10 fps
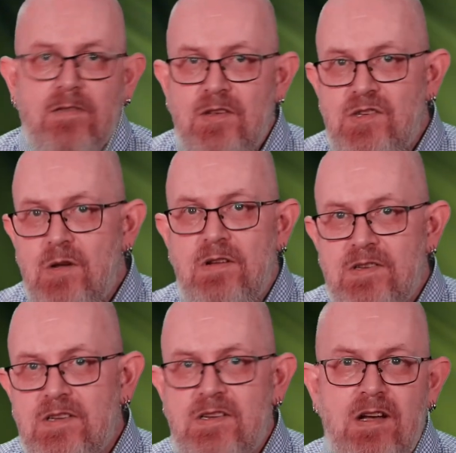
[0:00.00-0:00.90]
The
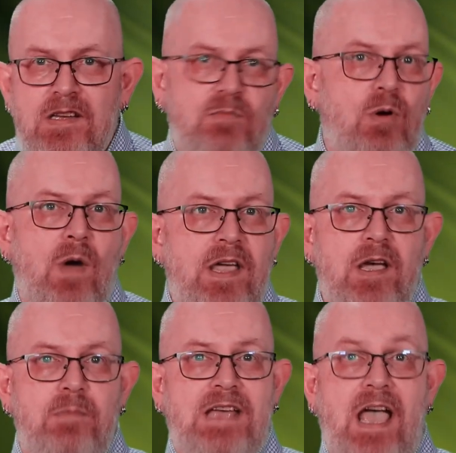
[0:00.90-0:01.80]
sooner society will
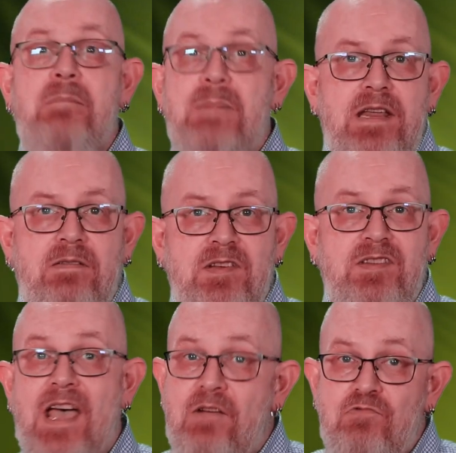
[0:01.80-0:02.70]
wake up to how many of
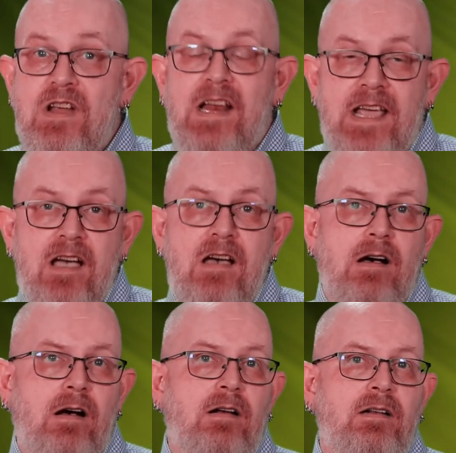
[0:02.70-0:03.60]
us there really
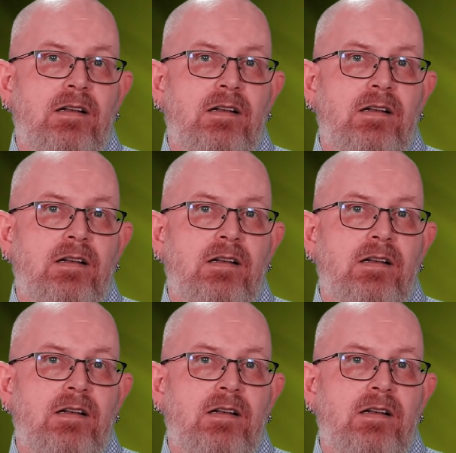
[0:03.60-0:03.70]
are,